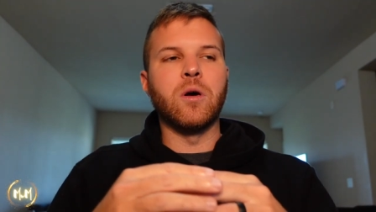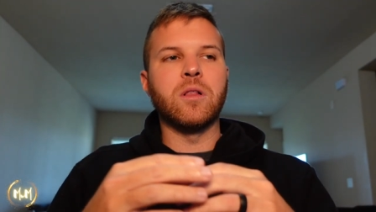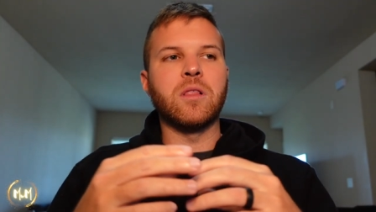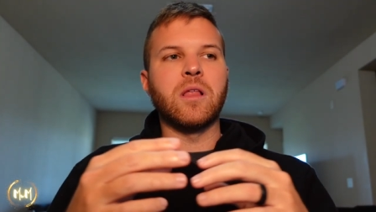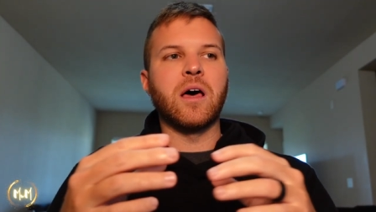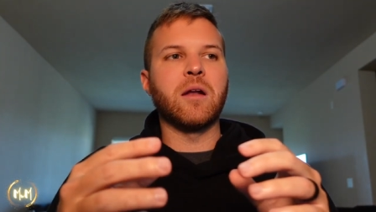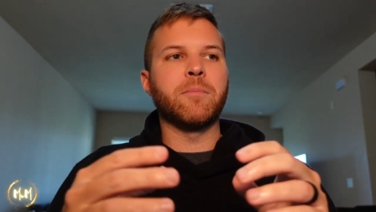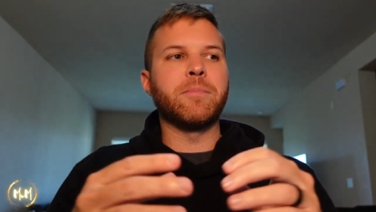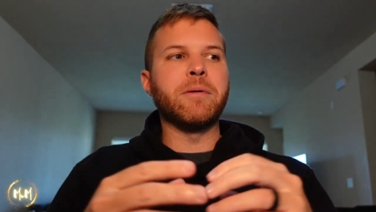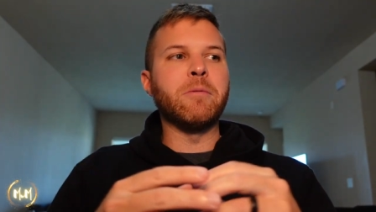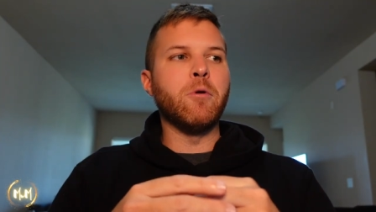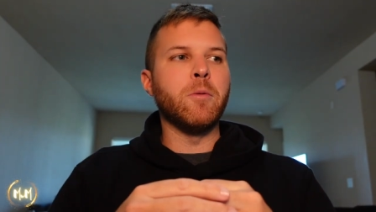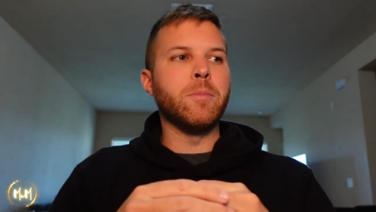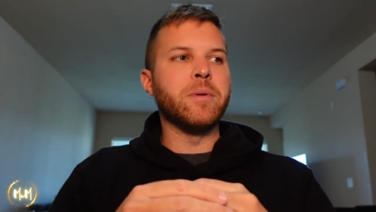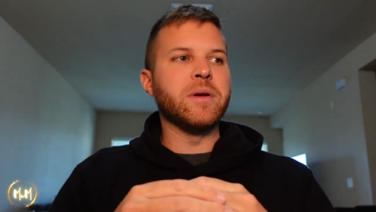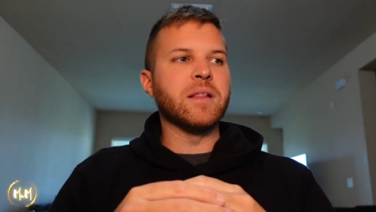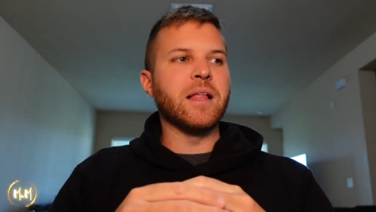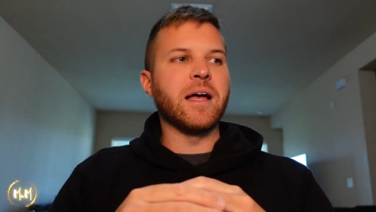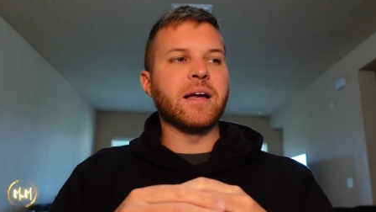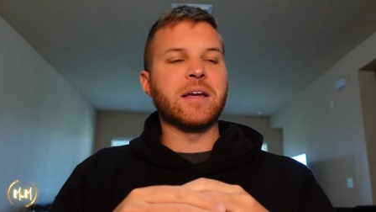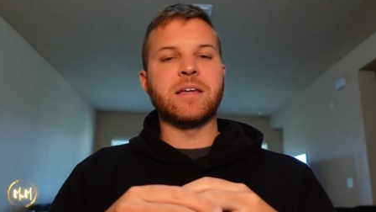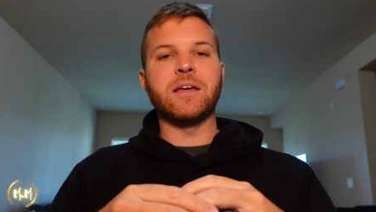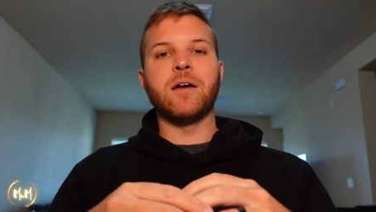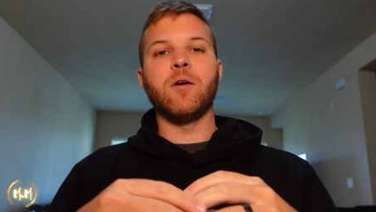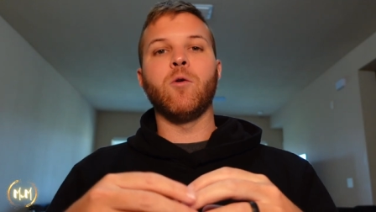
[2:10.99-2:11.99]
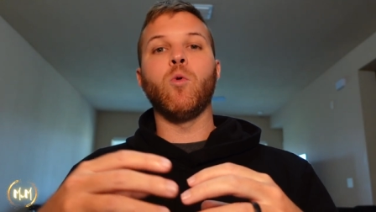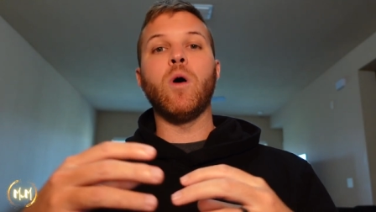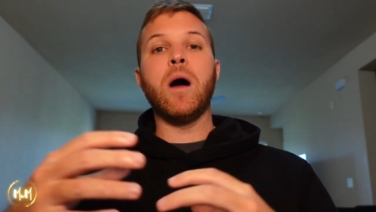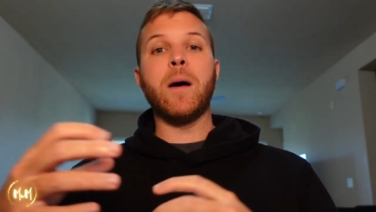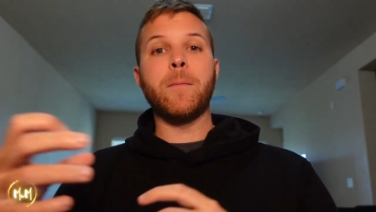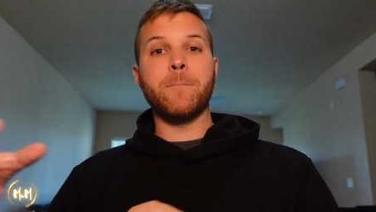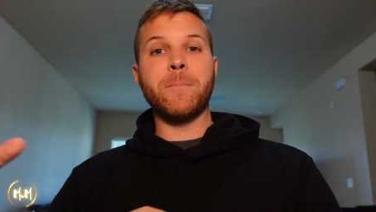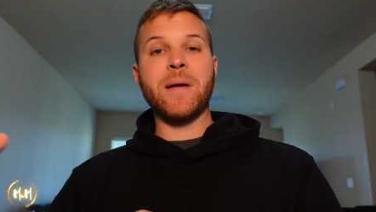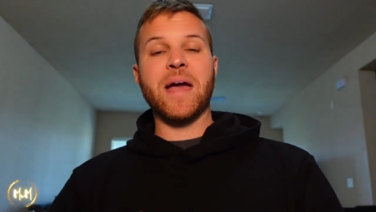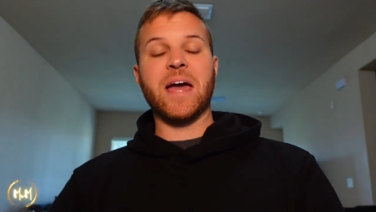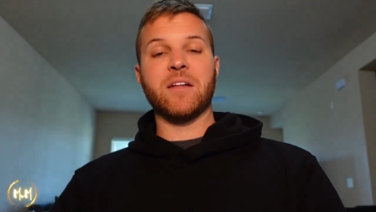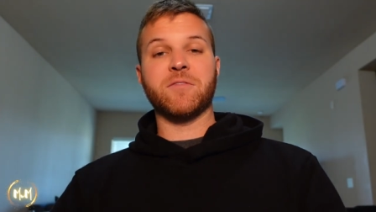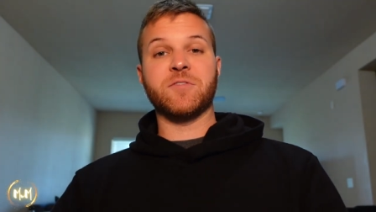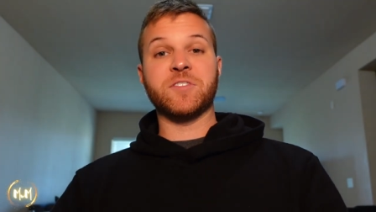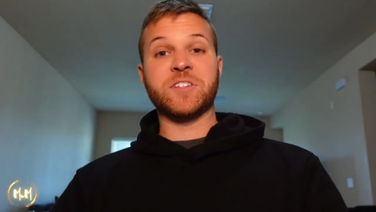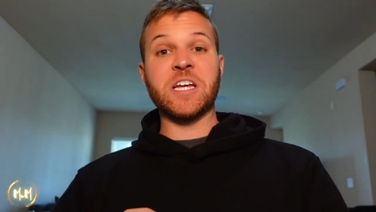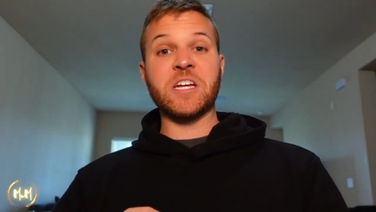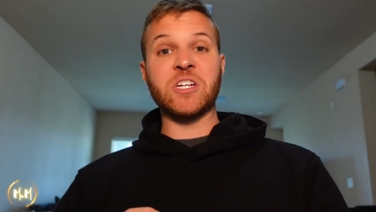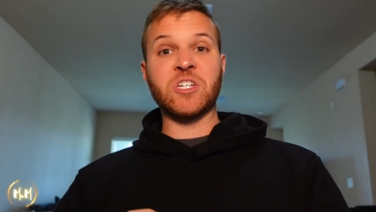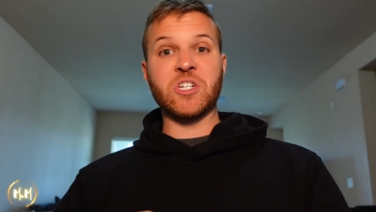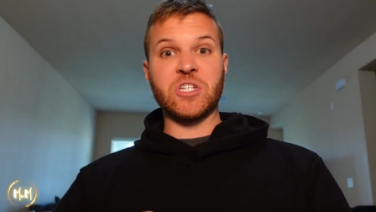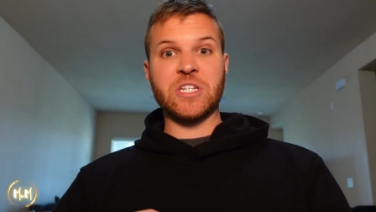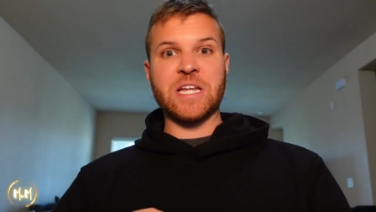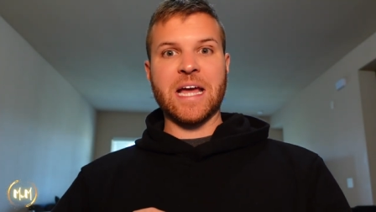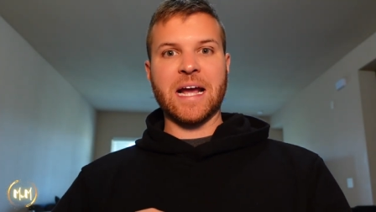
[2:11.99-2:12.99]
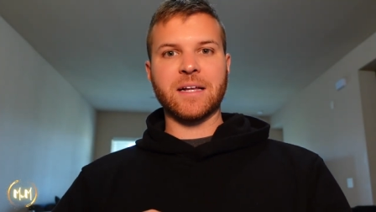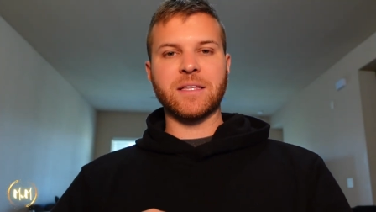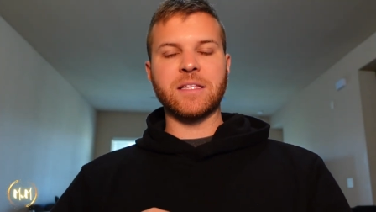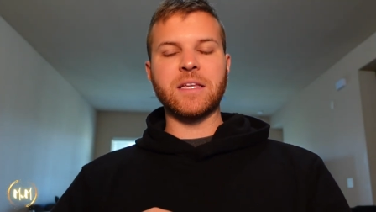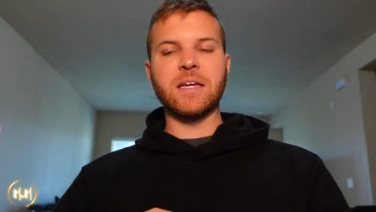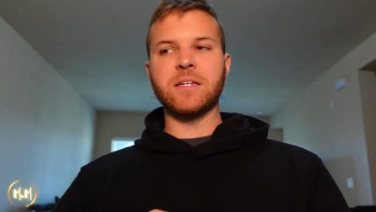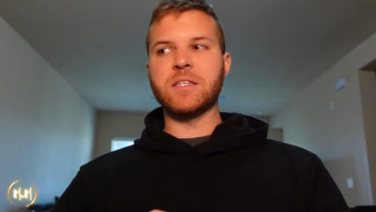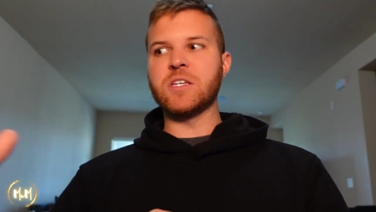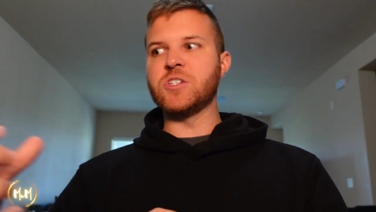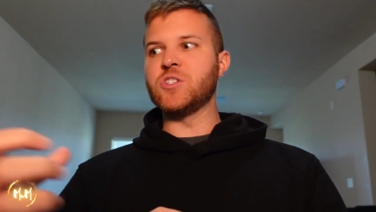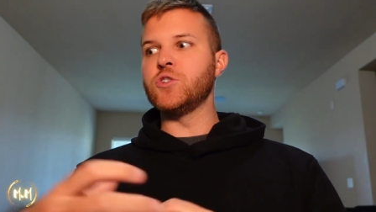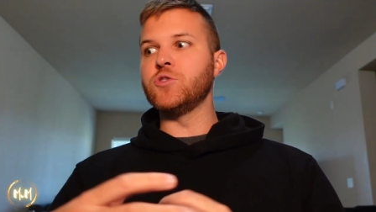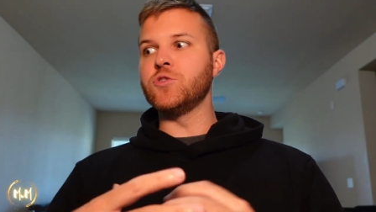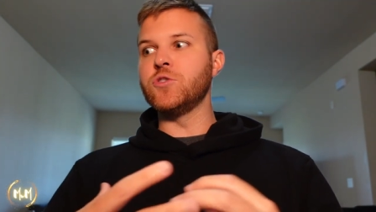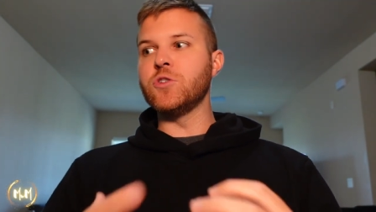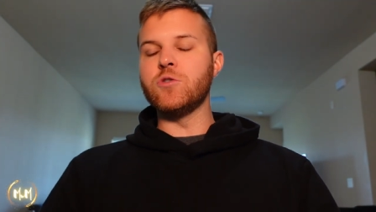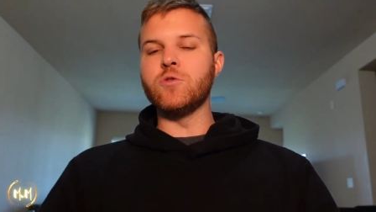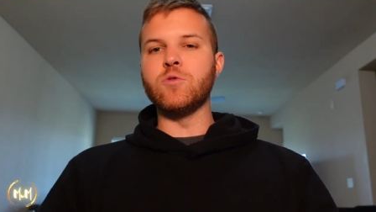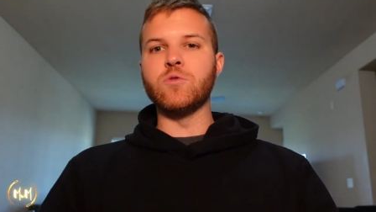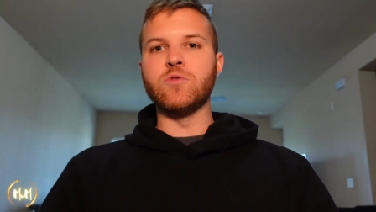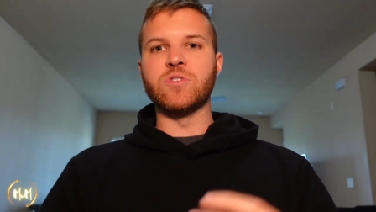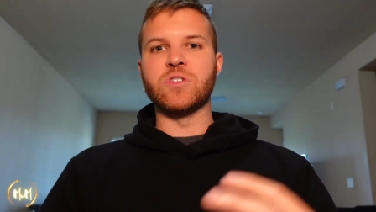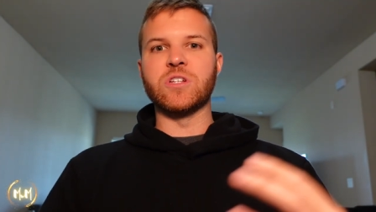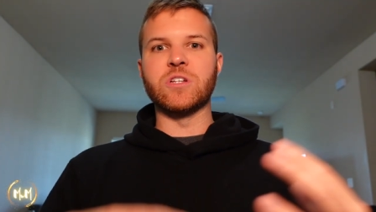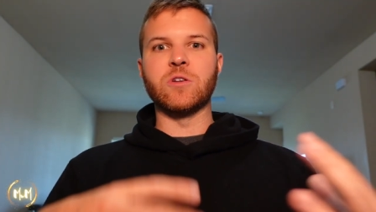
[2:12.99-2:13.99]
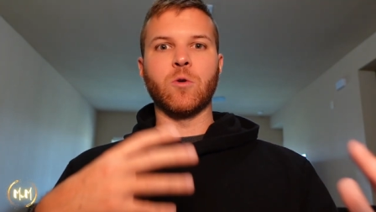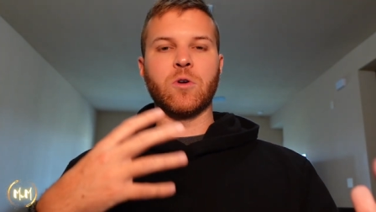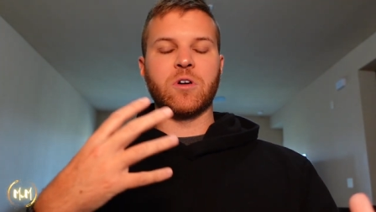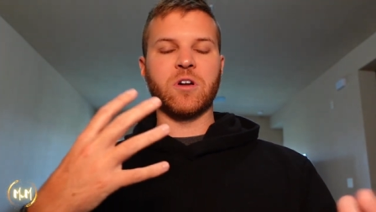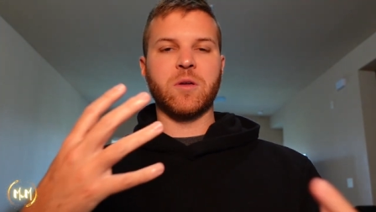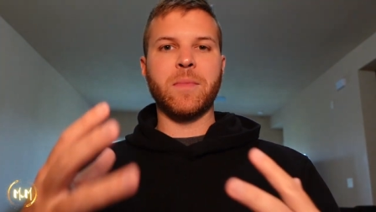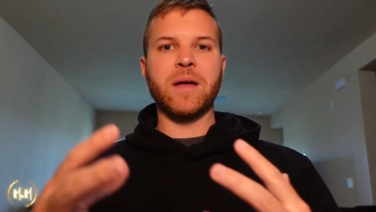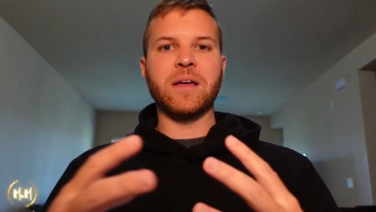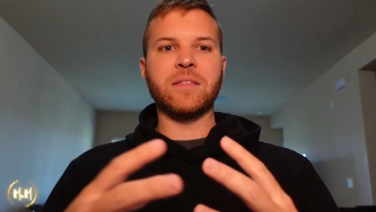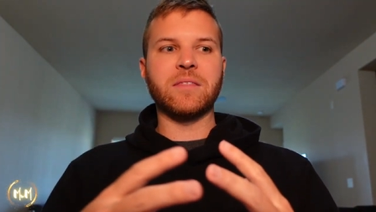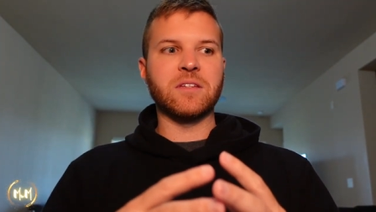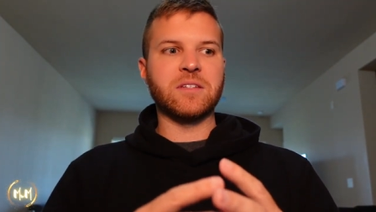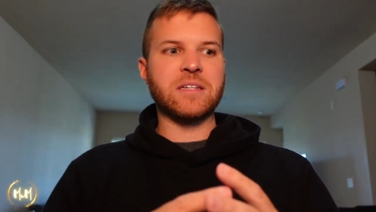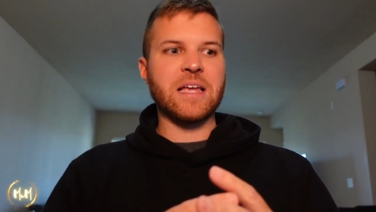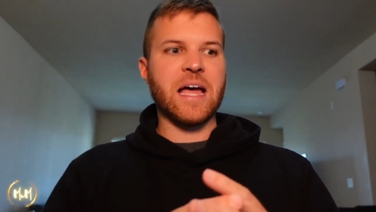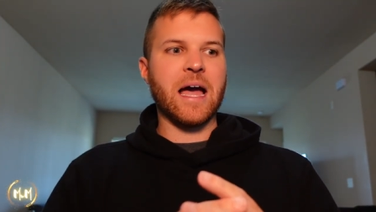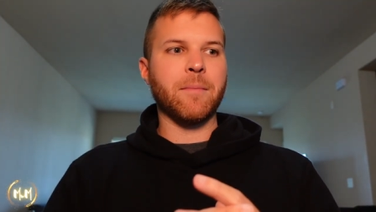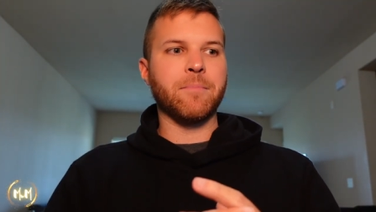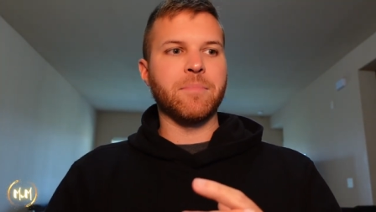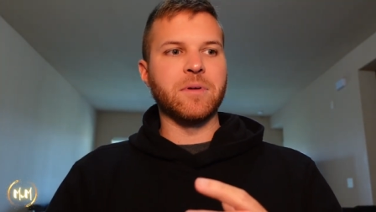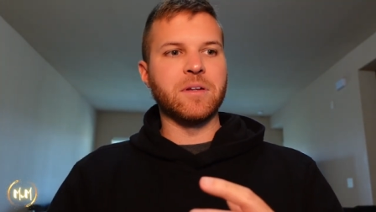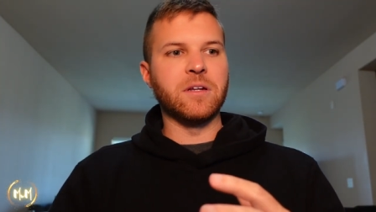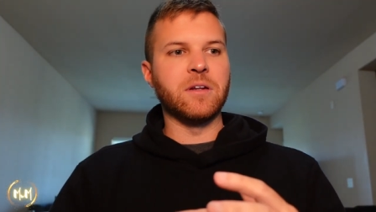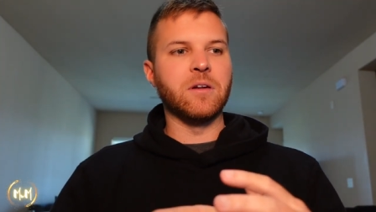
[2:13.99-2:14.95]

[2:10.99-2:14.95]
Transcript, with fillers: a lot of people be like, you know, what manifestation technique did you use in order to make this happen?